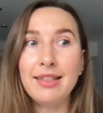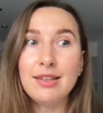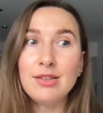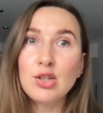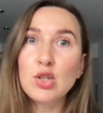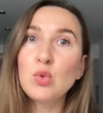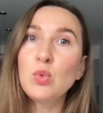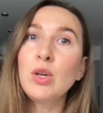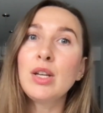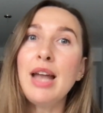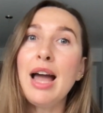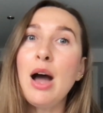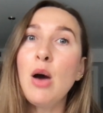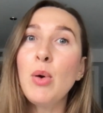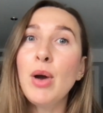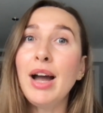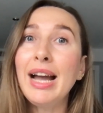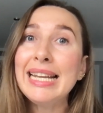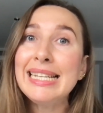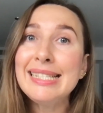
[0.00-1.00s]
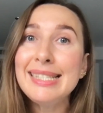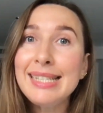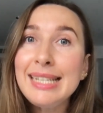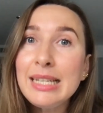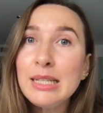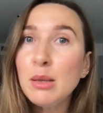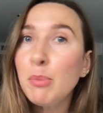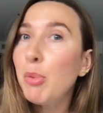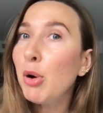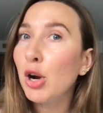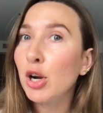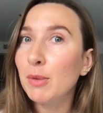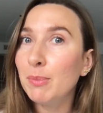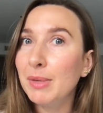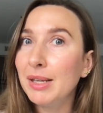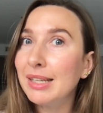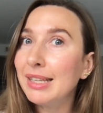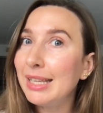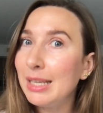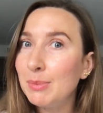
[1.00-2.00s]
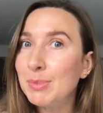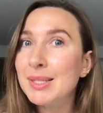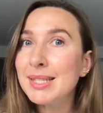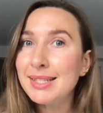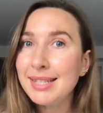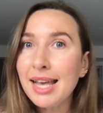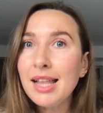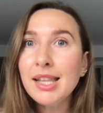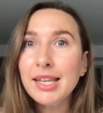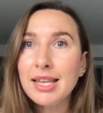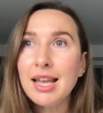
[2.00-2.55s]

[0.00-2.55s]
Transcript: This is what our IT department keeps telling